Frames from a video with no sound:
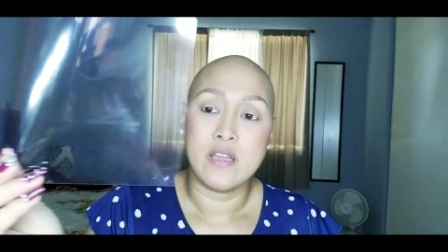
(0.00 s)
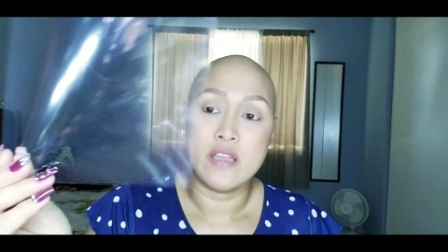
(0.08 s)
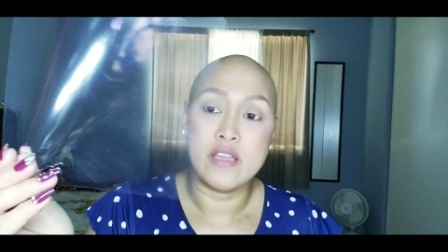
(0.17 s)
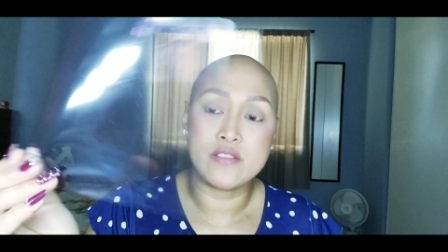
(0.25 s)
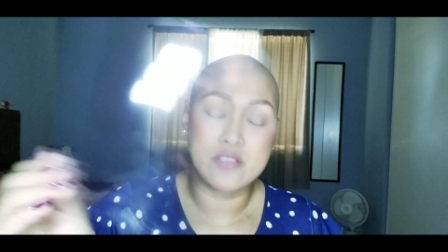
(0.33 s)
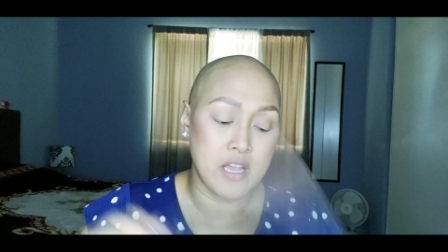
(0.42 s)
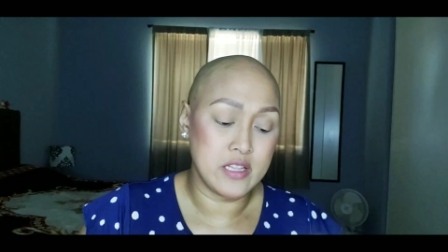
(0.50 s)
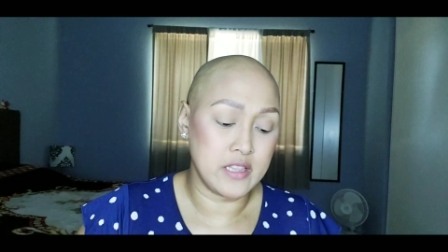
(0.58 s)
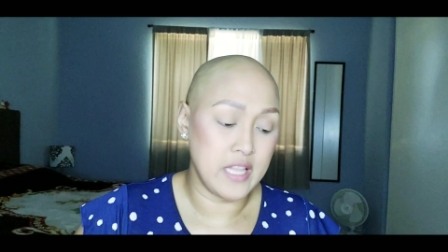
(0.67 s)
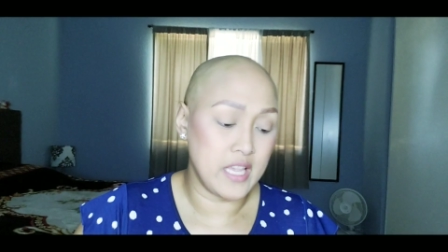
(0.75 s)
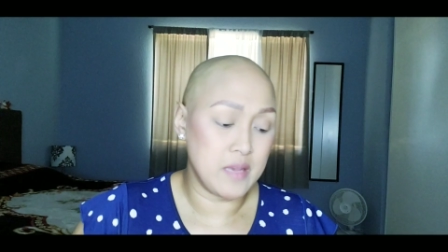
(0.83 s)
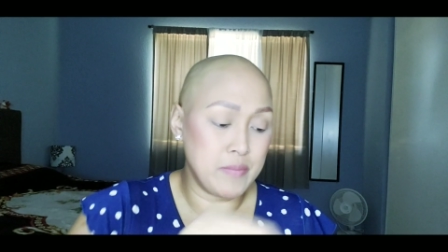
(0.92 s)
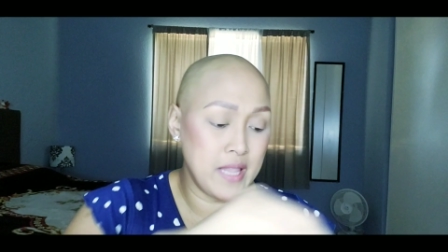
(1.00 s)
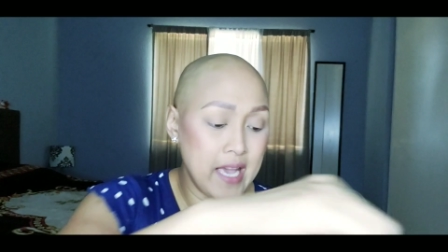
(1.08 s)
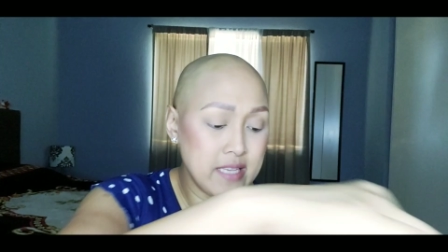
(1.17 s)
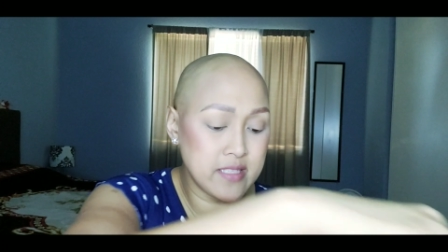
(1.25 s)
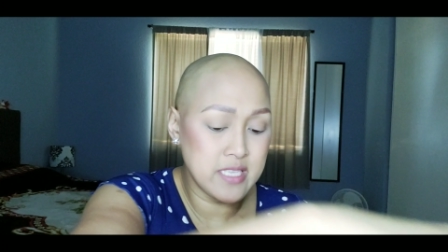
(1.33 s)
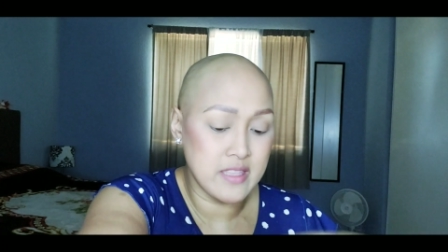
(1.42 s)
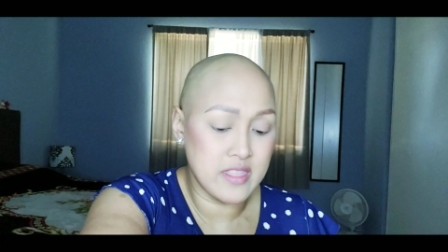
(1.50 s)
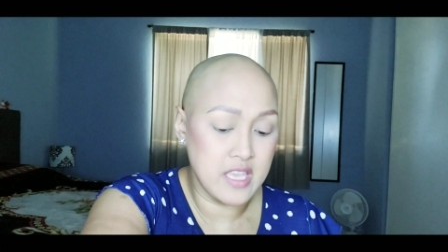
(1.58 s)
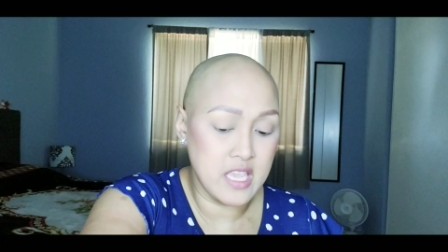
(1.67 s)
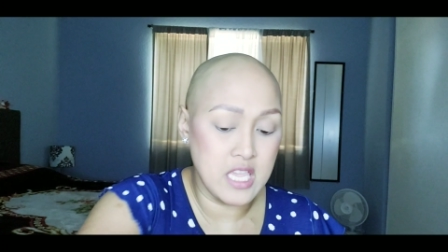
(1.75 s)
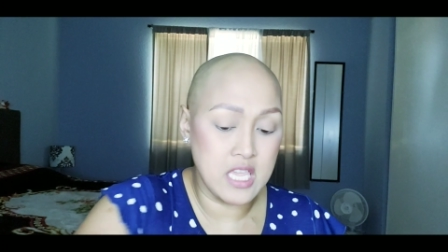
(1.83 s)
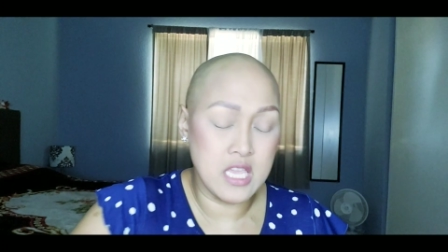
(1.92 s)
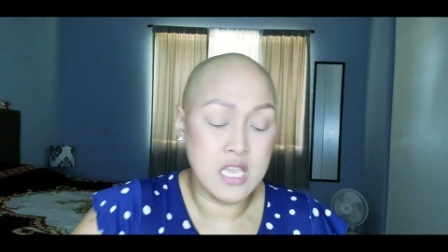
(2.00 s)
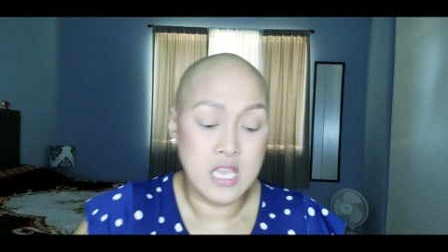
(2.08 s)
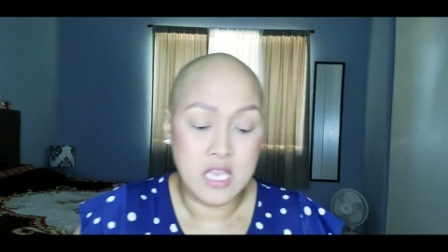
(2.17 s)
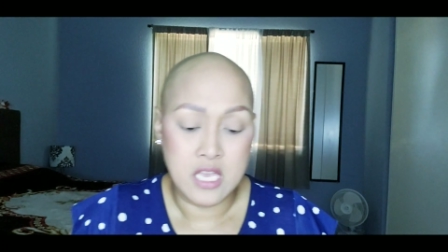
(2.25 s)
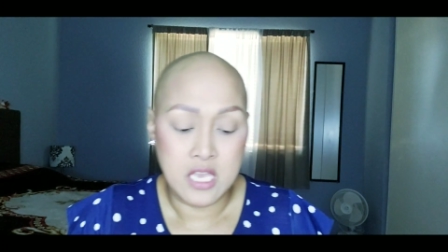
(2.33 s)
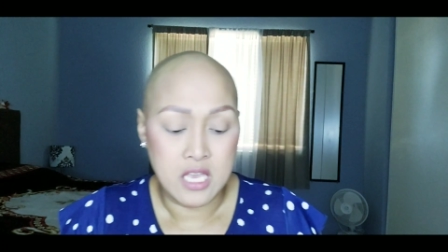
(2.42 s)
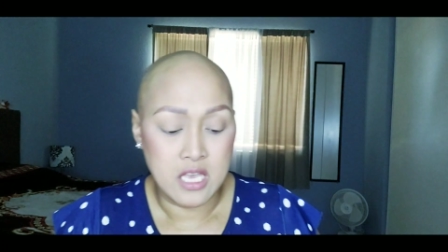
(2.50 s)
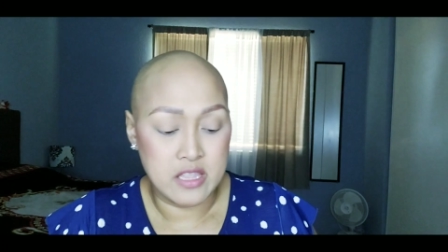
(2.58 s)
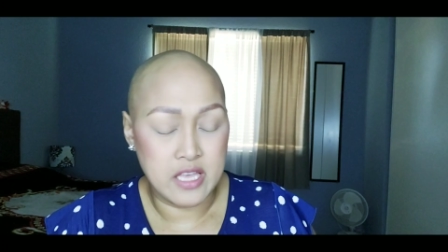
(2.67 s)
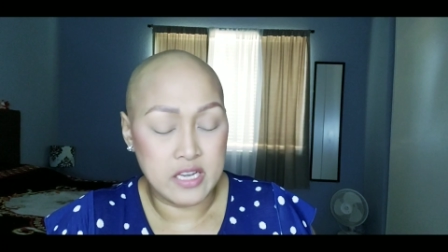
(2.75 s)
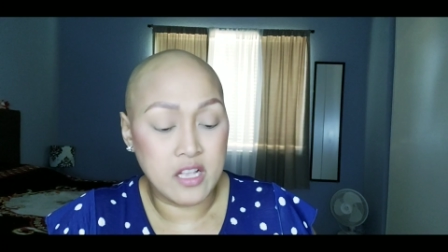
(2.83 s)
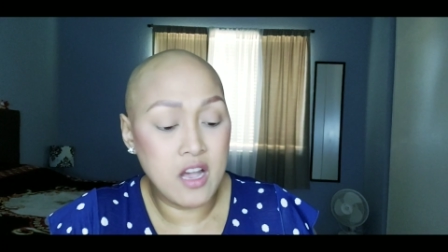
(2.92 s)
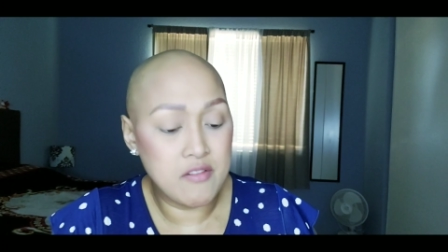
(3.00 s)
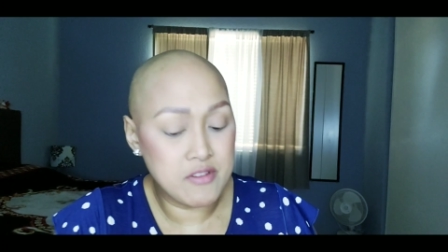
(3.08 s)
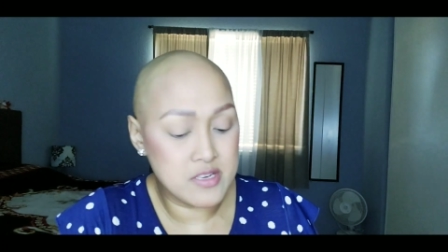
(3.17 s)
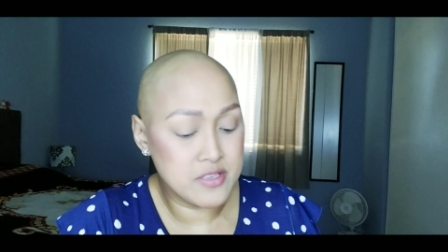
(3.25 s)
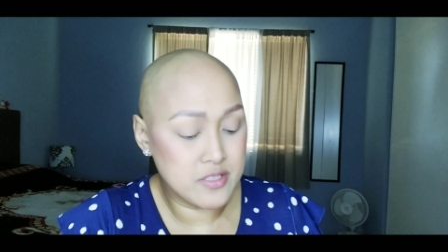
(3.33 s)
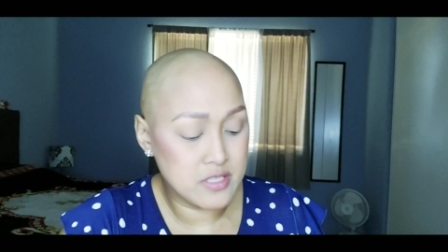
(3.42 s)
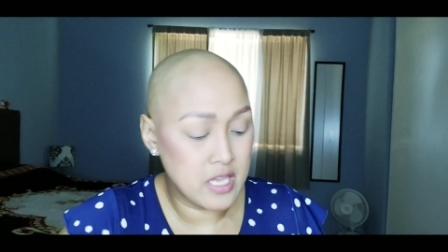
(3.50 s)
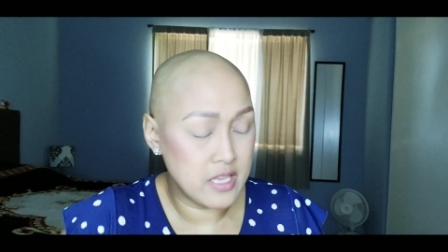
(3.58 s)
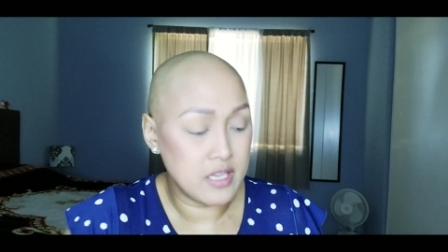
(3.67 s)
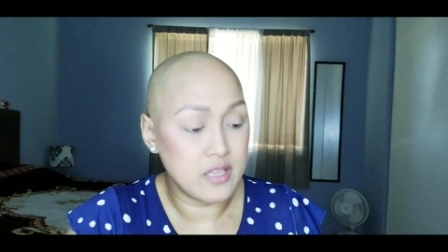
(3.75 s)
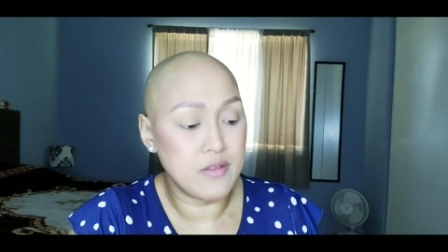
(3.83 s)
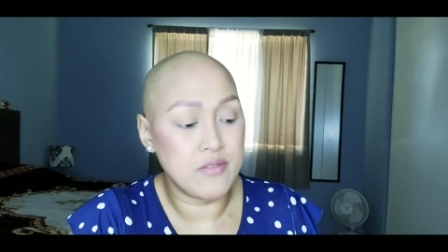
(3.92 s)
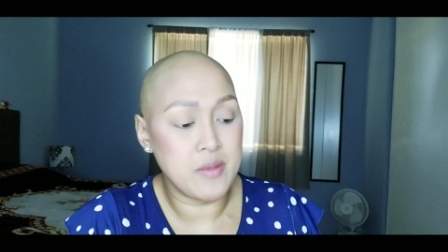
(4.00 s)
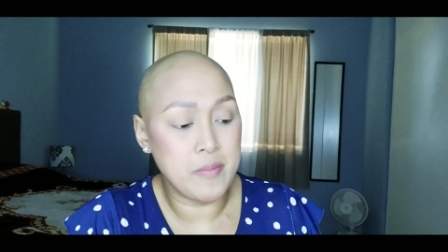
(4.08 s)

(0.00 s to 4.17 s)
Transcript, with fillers: it's got like a plastic thingy that covers the